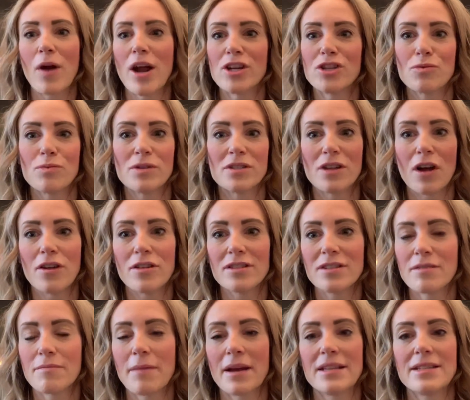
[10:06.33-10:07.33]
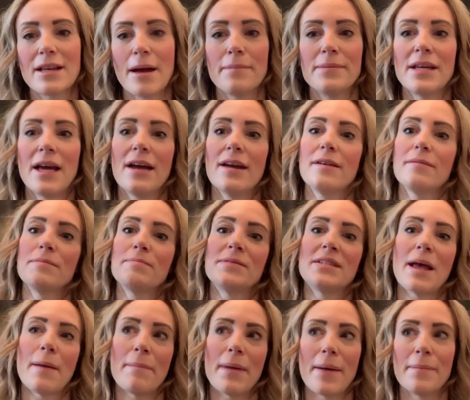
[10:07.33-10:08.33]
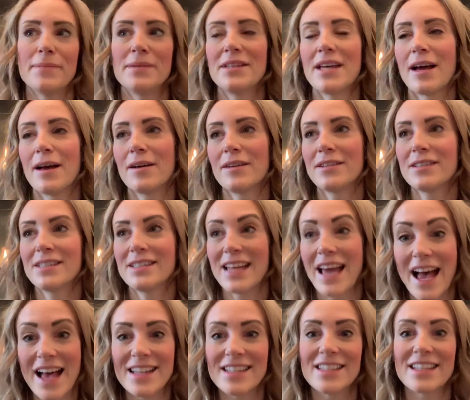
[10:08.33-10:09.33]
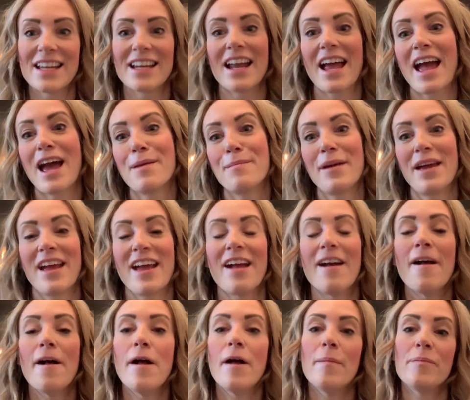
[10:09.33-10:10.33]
rush results of my CPEP test, and I had to pay